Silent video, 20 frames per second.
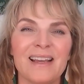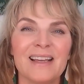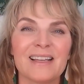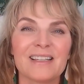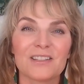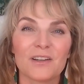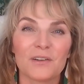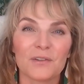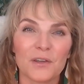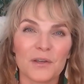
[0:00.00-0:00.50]

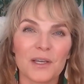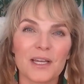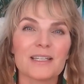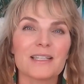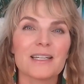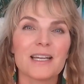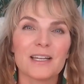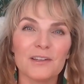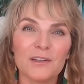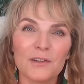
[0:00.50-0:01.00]
So you
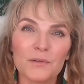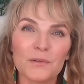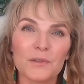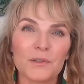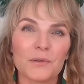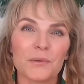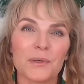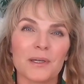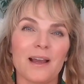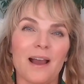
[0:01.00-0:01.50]
continue
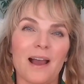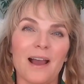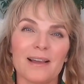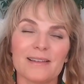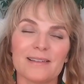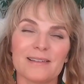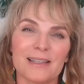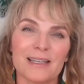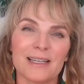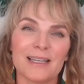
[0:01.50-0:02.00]
doing I
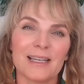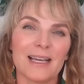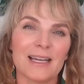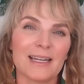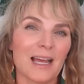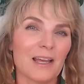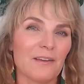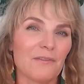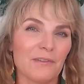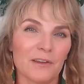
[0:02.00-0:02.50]
see and
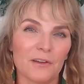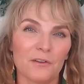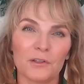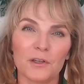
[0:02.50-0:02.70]
I feel.